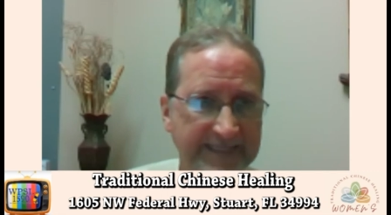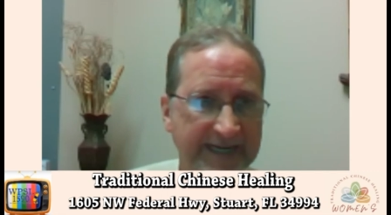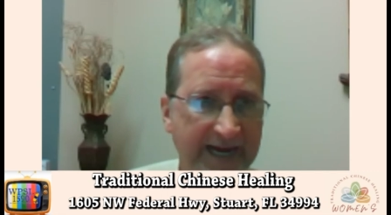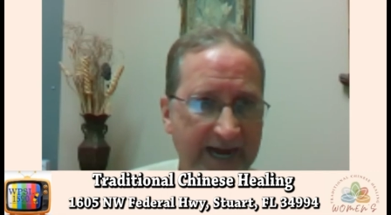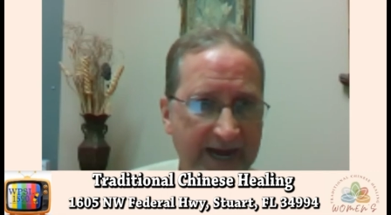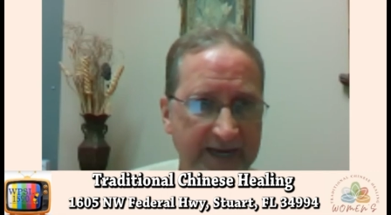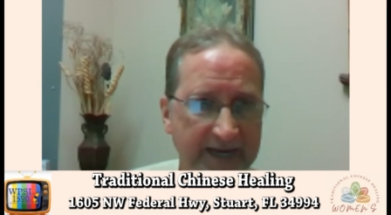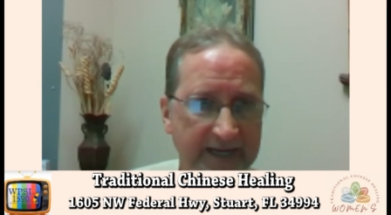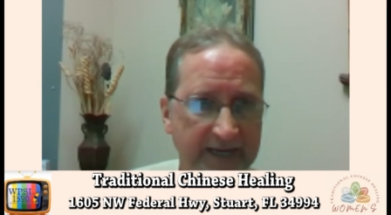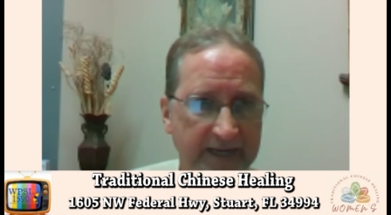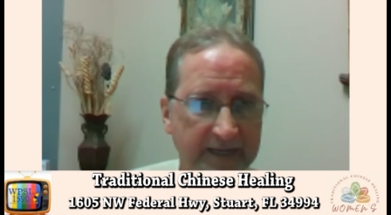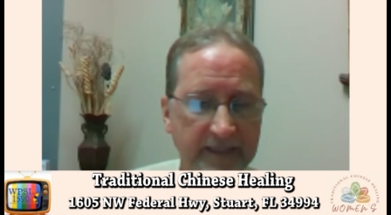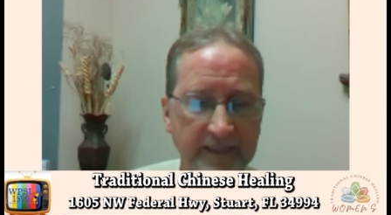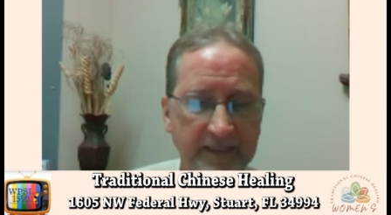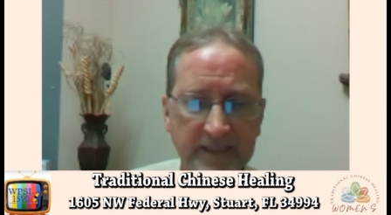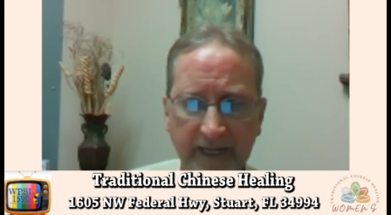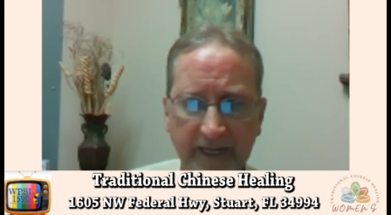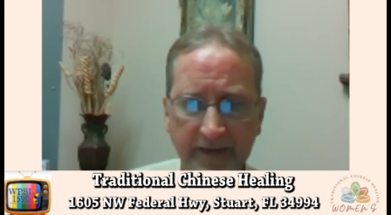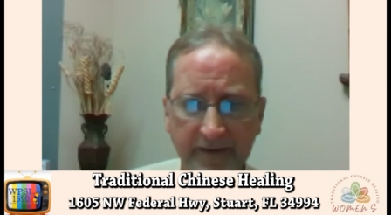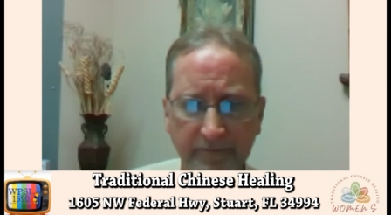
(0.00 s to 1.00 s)
diet,
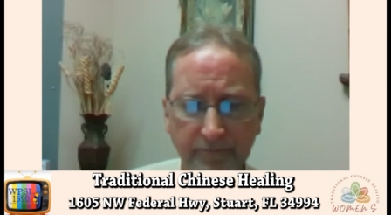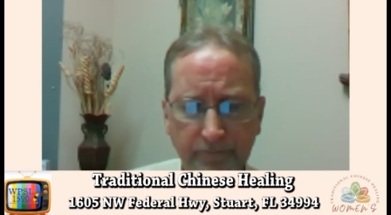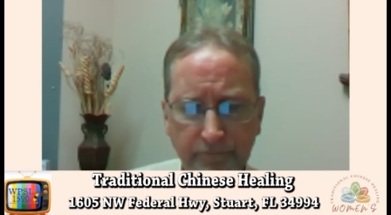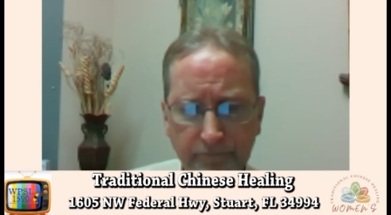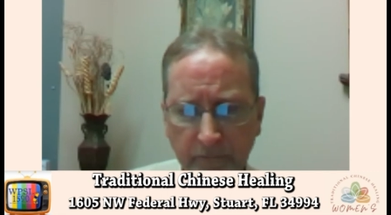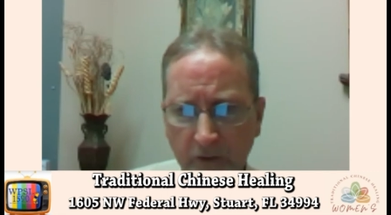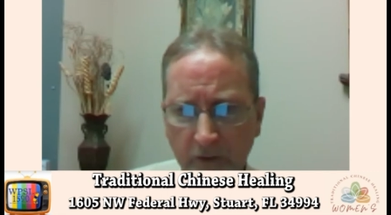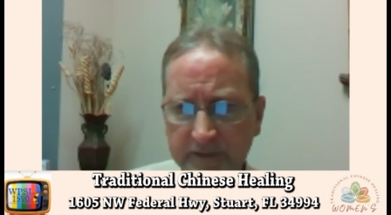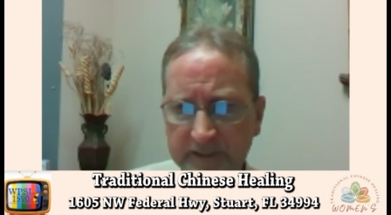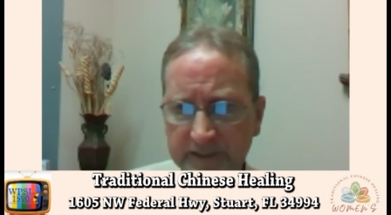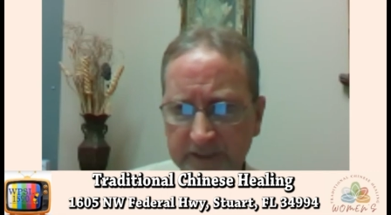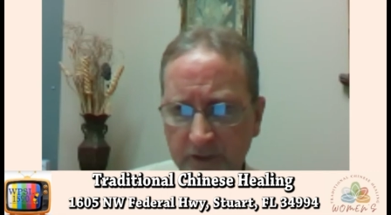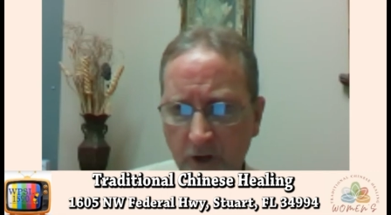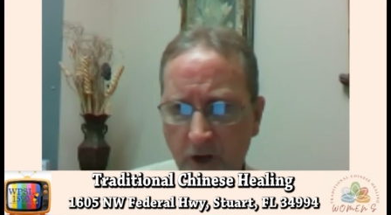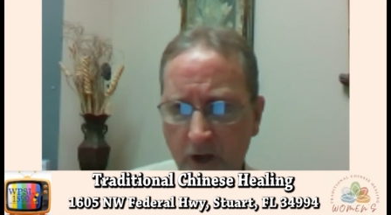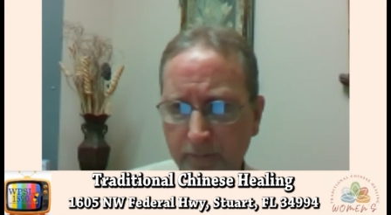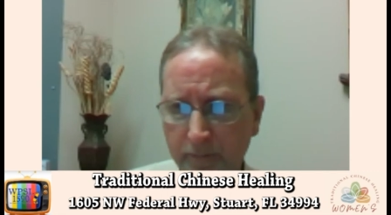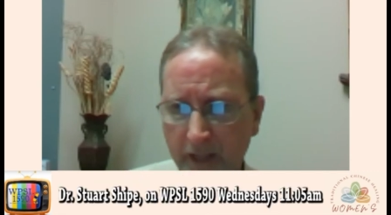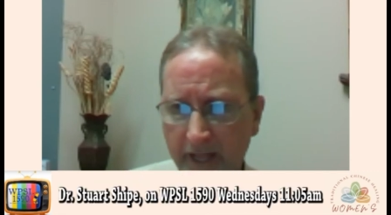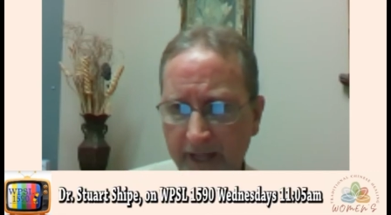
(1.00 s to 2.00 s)
and most
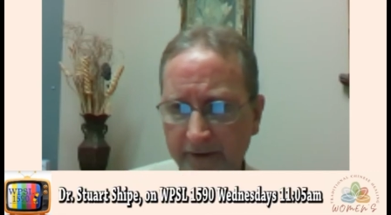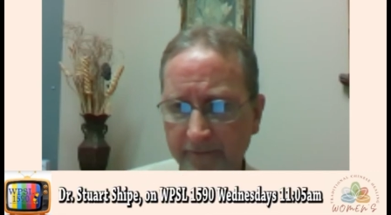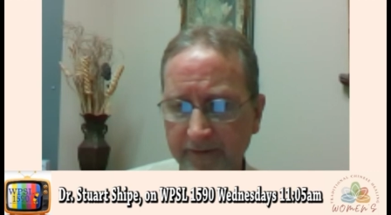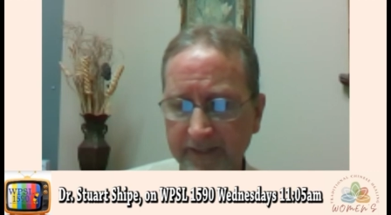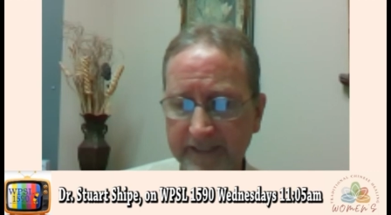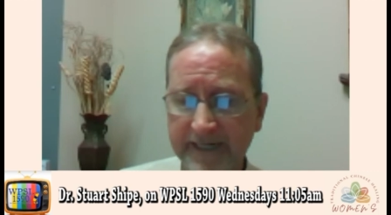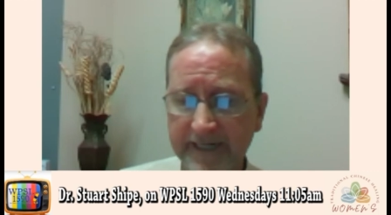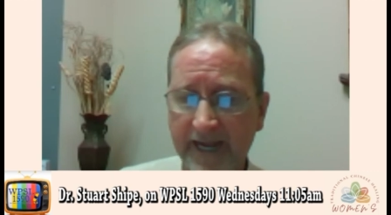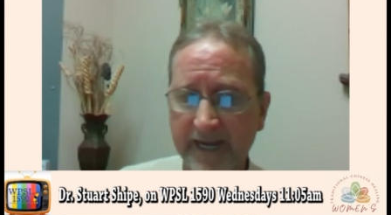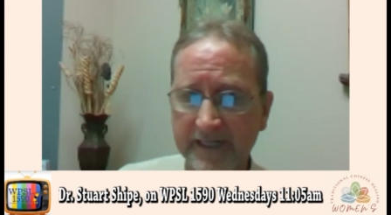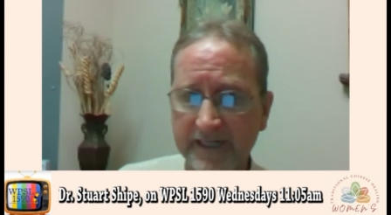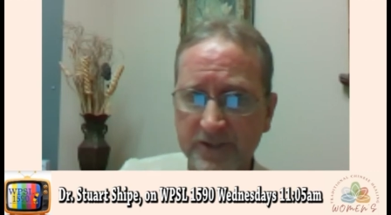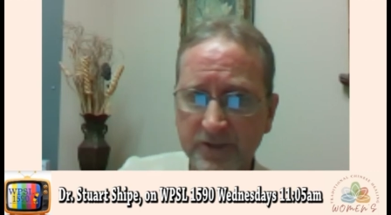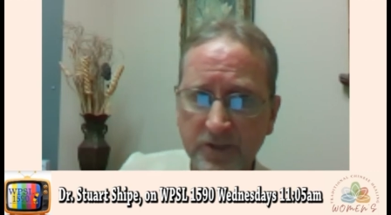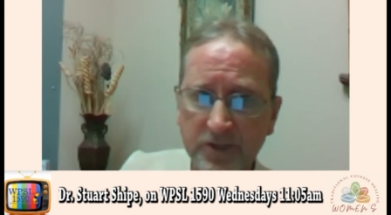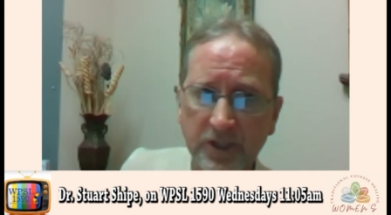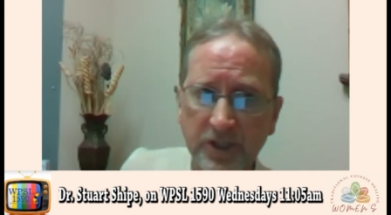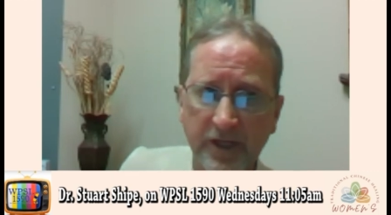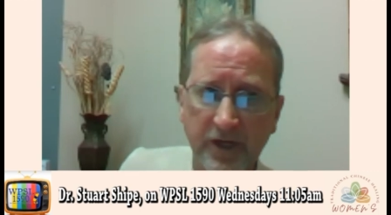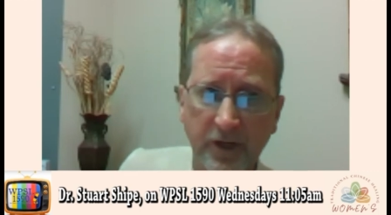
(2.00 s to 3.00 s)
gallbladder attacks
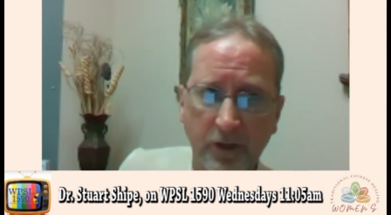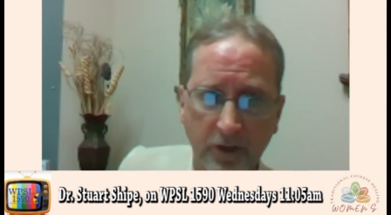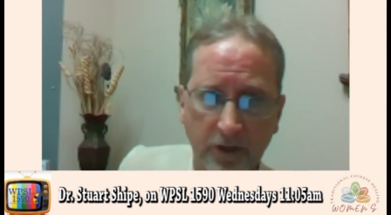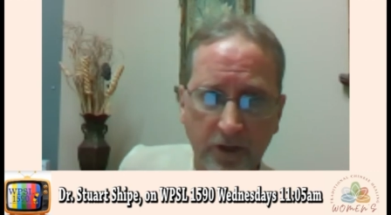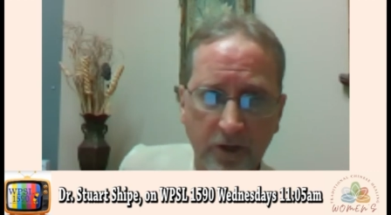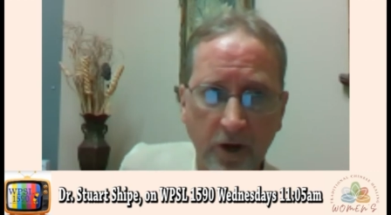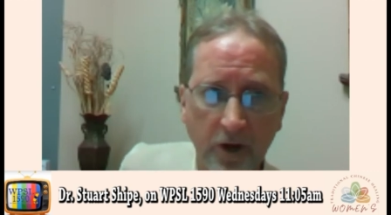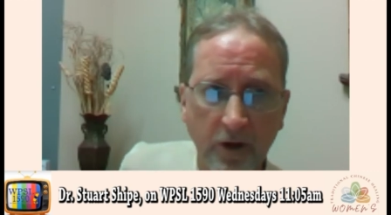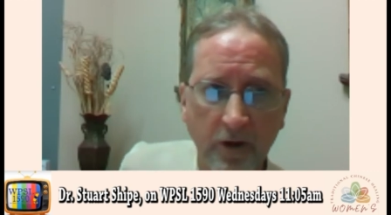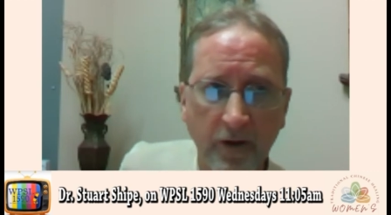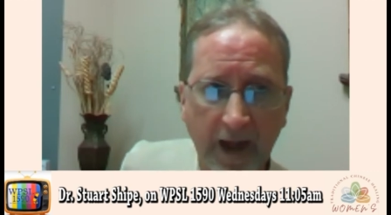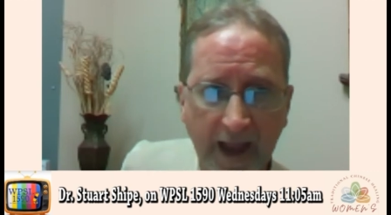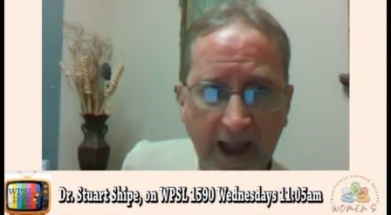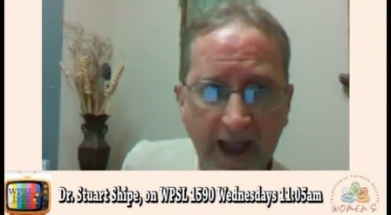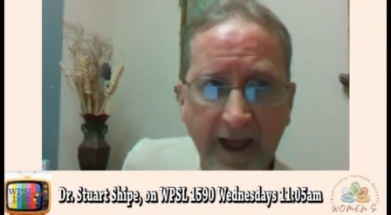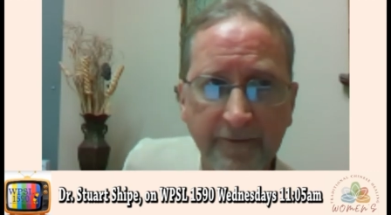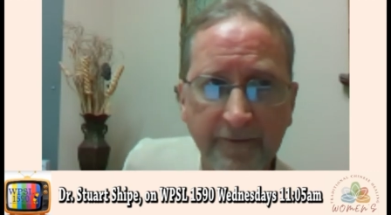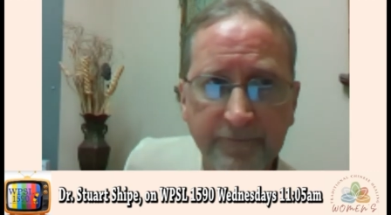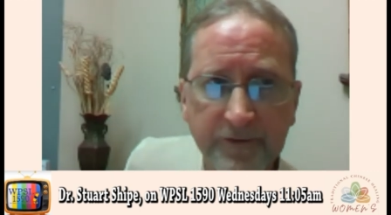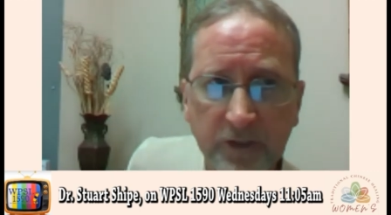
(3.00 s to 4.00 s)
usually will occur
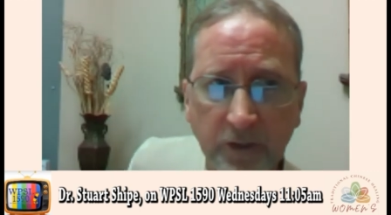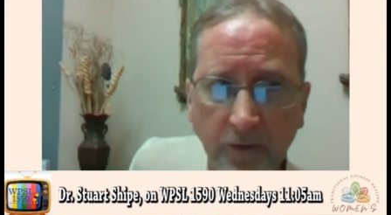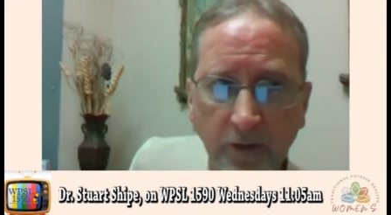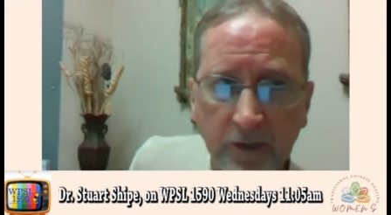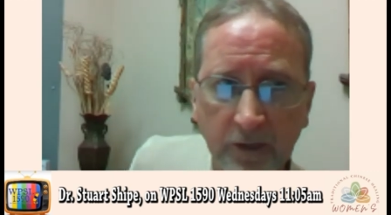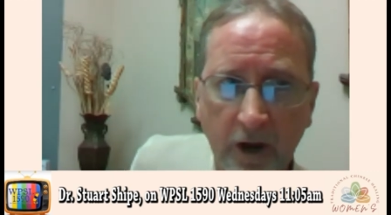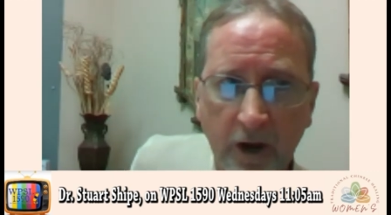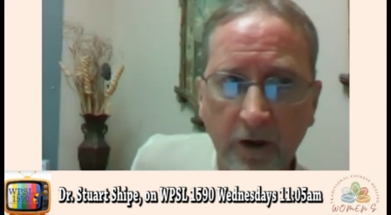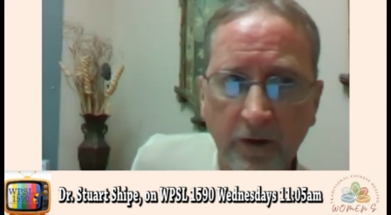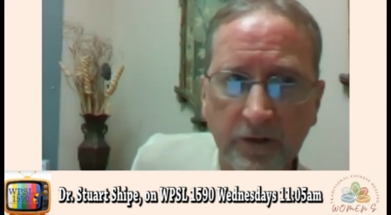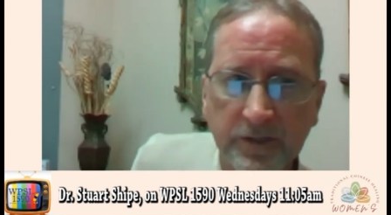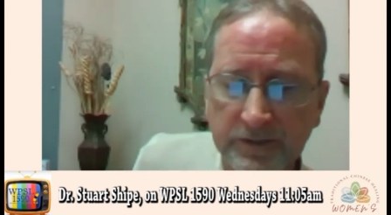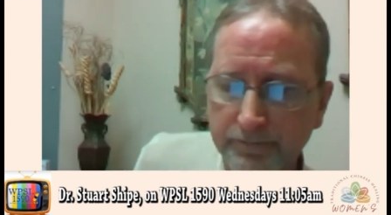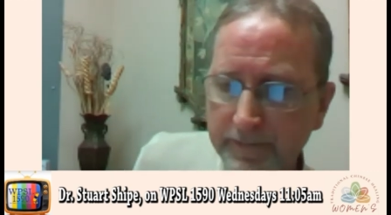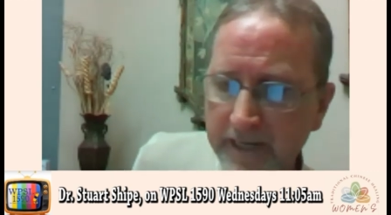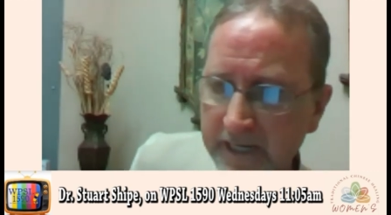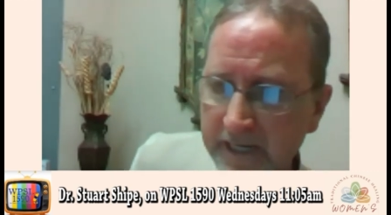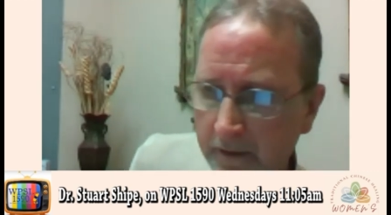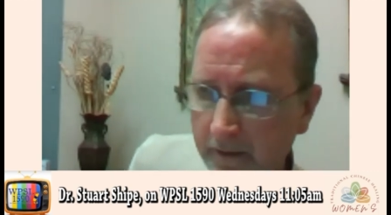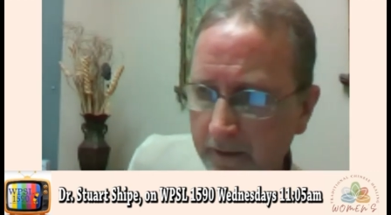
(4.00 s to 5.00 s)
after a large
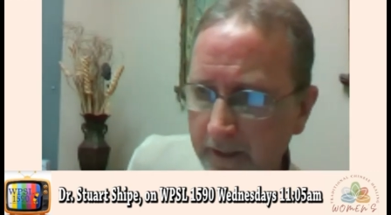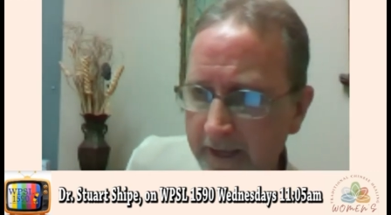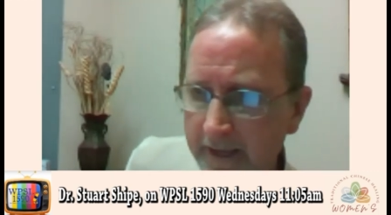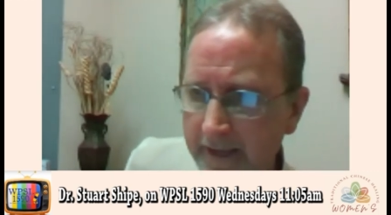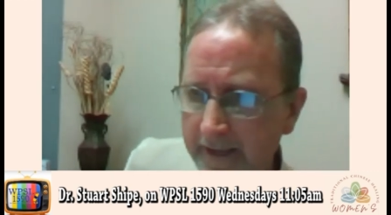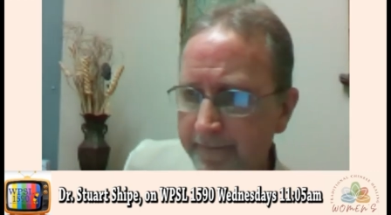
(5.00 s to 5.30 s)
meal.